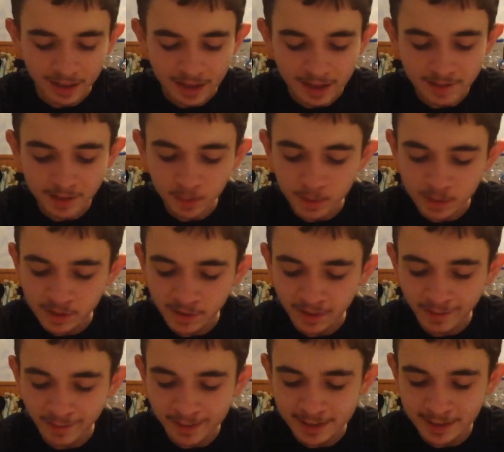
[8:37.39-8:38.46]
Even the worst of
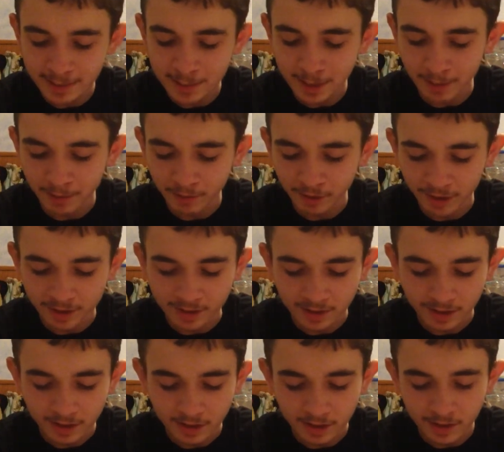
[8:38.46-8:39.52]
enemies can become friends.
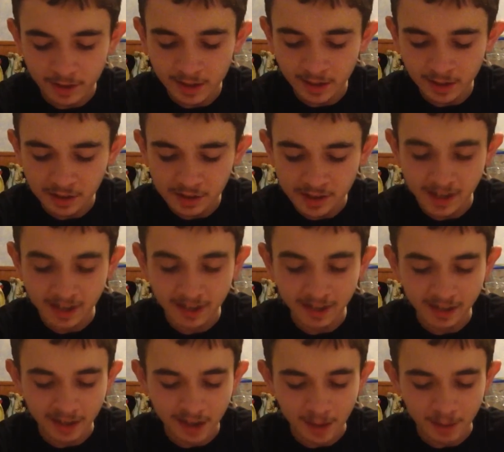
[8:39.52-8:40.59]
You need understanding
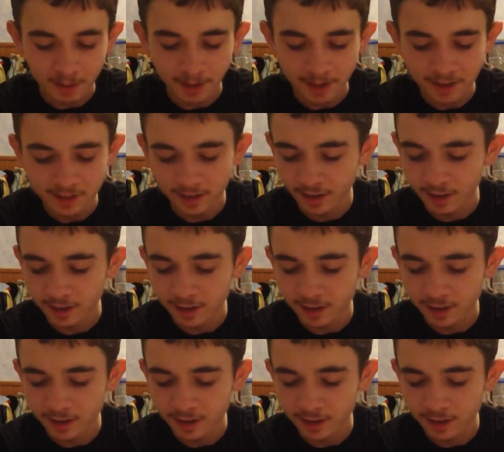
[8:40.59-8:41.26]
and compromise.